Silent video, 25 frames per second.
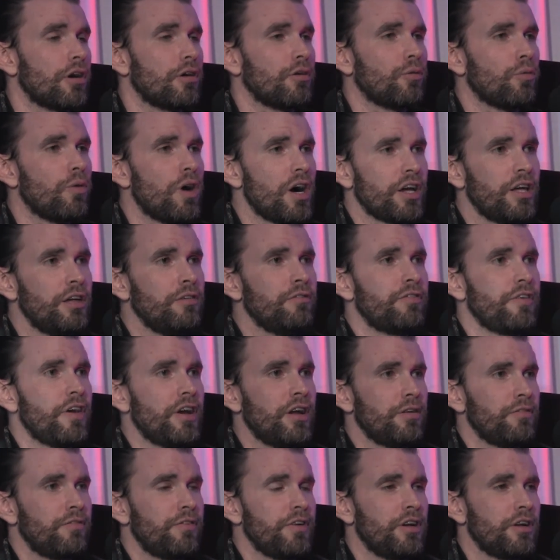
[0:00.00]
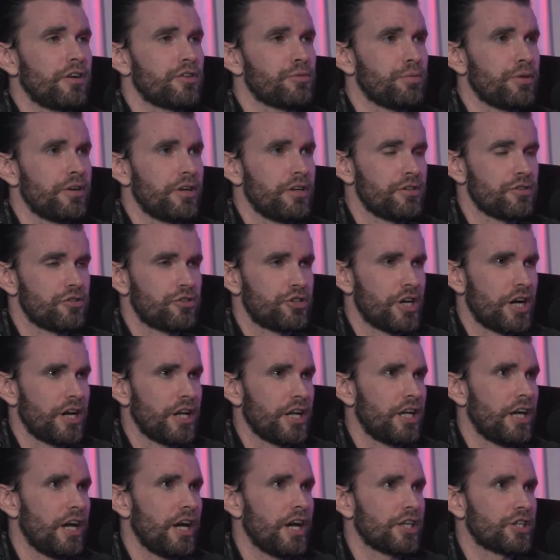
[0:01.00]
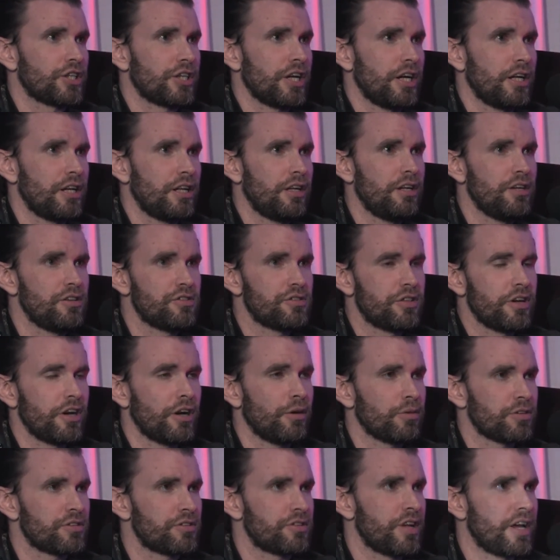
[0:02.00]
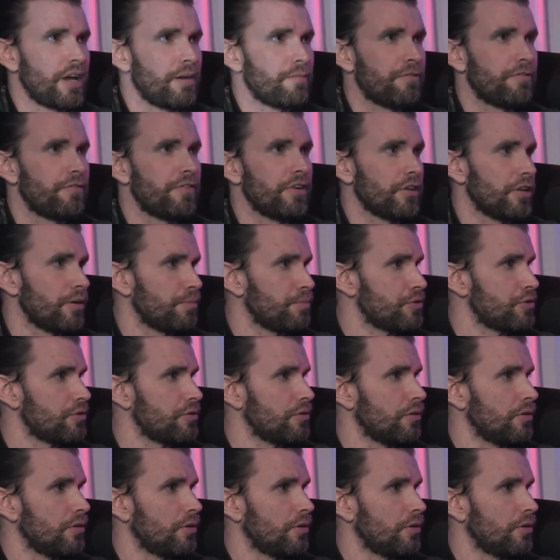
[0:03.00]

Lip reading: Joaquin Phoenix plays Johnny Cash, and he's there with Sam Phillips,